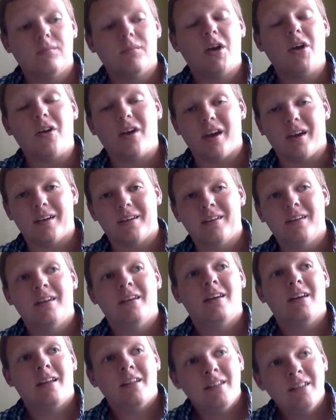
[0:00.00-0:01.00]
Okay,
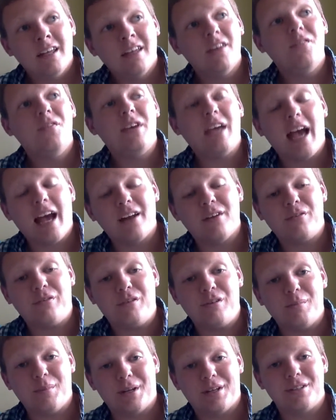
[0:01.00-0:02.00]
now that we had a
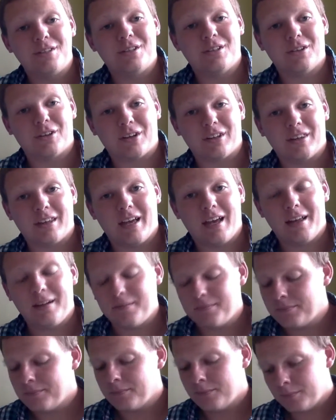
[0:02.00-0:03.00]
few minutes to look at that,
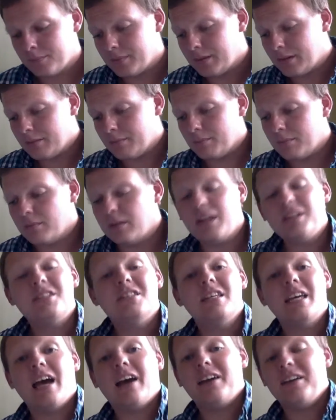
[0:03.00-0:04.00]
let's
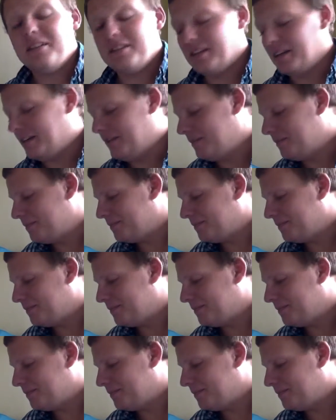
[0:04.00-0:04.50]
see how you did.